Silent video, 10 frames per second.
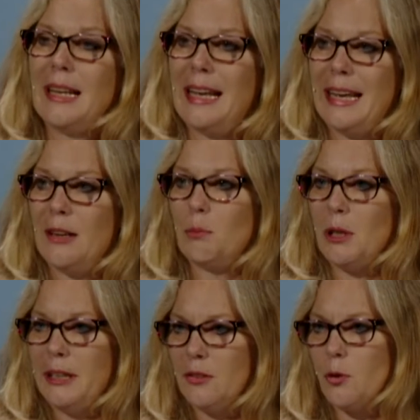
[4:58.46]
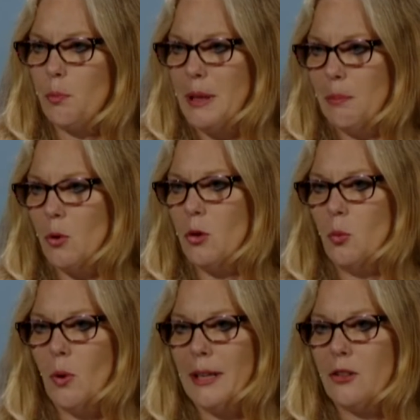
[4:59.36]
and a place for people who
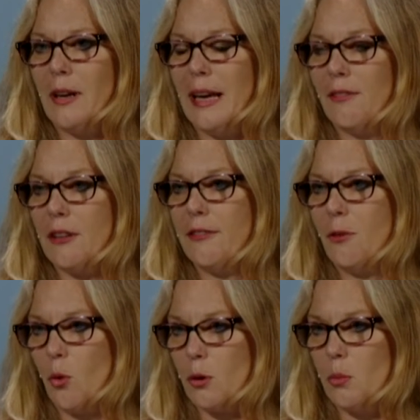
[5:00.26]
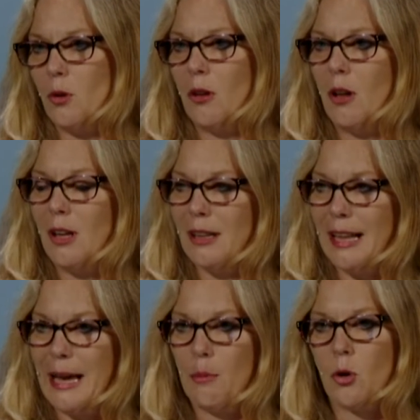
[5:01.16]
want to have an affordable
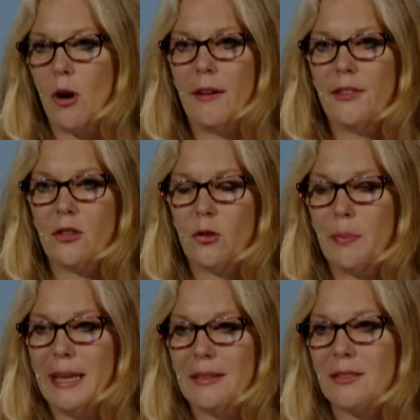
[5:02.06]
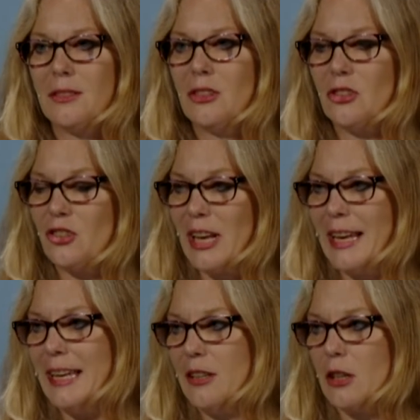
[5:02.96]
lab or office space to stay in the